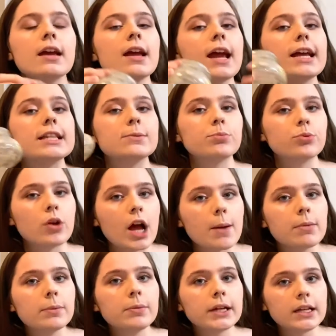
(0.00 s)
it's
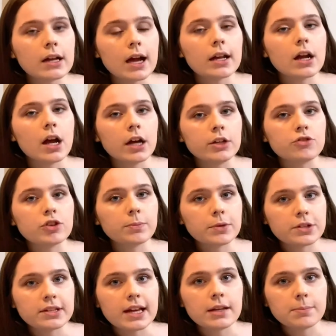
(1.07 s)
probably not
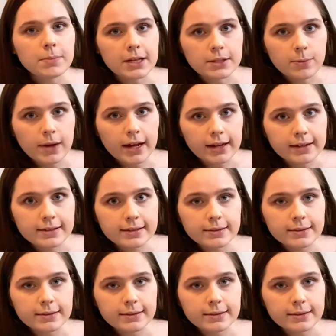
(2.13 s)
100% beeswax.